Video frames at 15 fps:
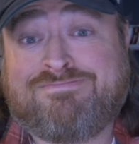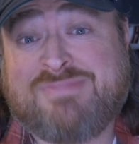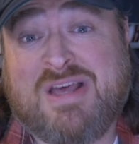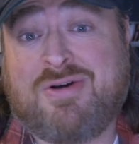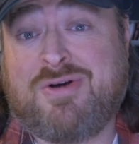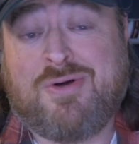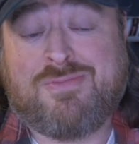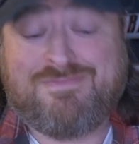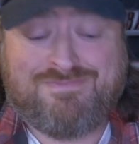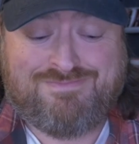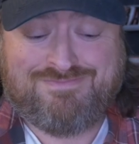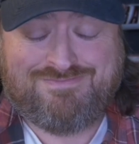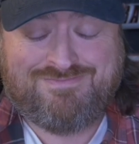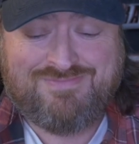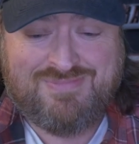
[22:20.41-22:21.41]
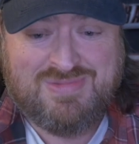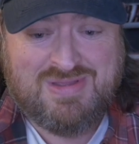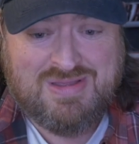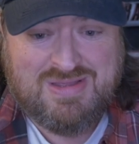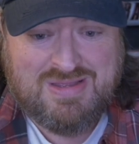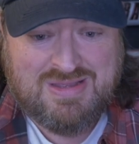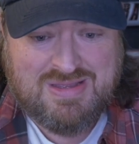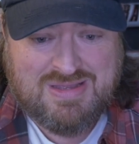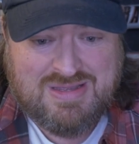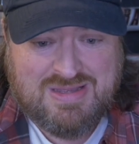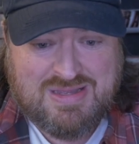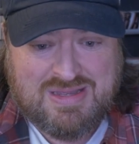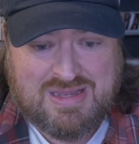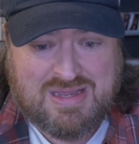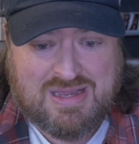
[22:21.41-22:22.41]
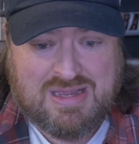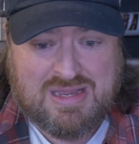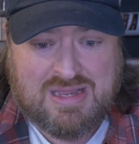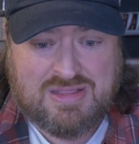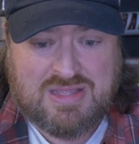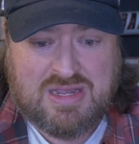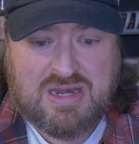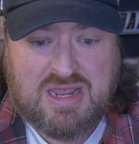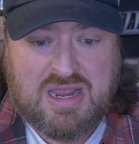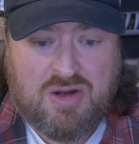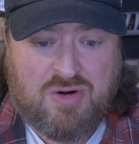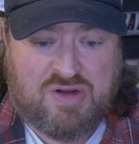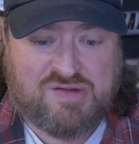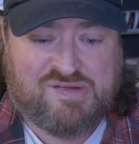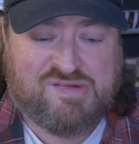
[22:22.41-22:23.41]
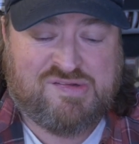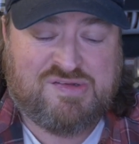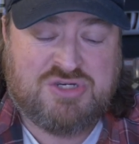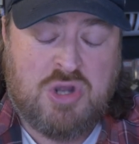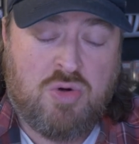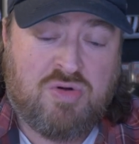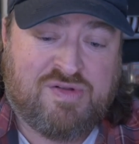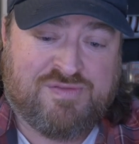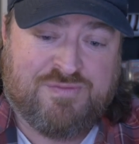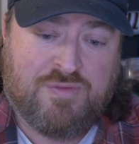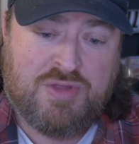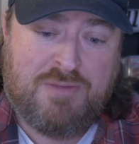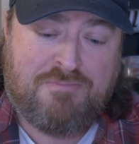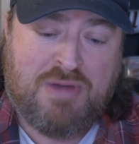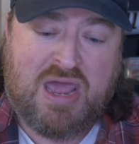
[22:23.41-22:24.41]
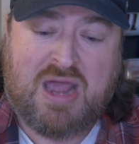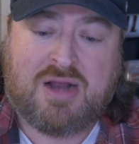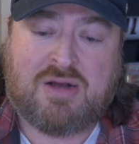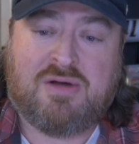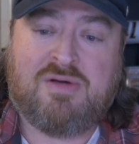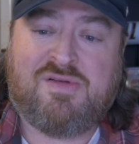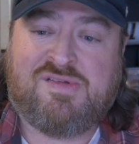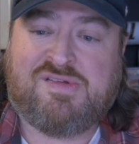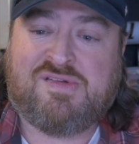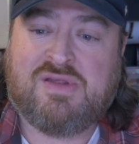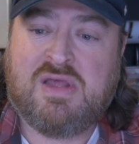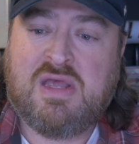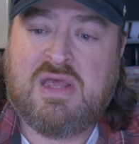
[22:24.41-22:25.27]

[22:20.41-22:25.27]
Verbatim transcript: I don't know. And then Eric Stokes for the Packers.